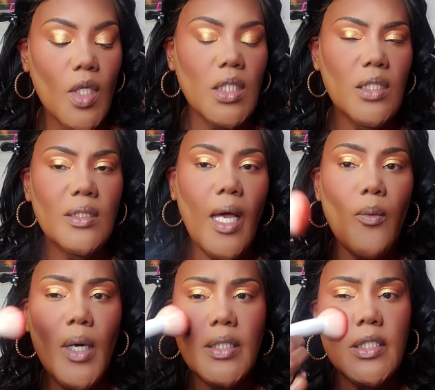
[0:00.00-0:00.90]
She was like,
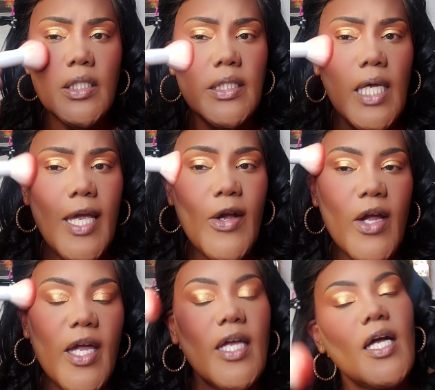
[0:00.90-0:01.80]
what's your
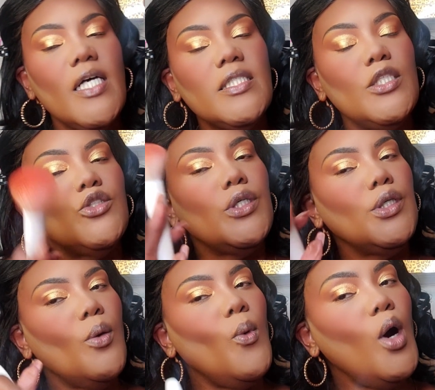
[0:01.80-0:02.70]
secret? I said, drink
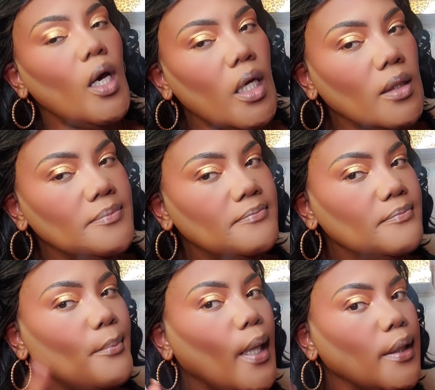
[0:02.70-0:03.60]
your water,
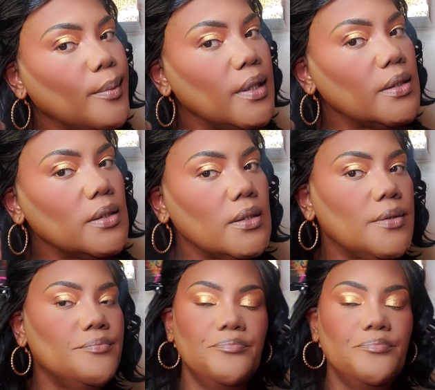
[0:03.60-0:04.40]
mind your business.